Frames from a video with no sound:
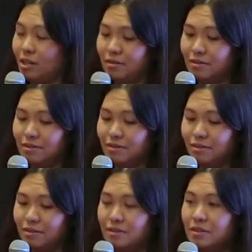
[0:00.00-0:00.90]

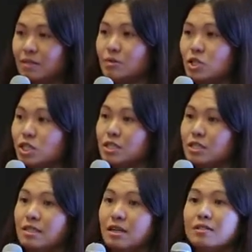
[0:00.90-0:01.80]
So we
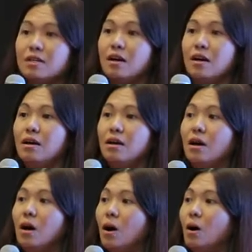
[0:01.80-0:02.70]
implement this
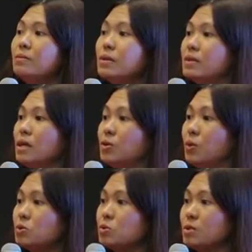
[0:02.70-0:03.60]
in Shanxi
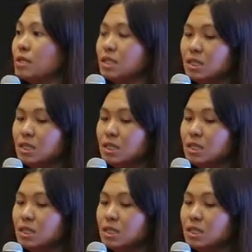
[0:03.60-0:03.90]
province,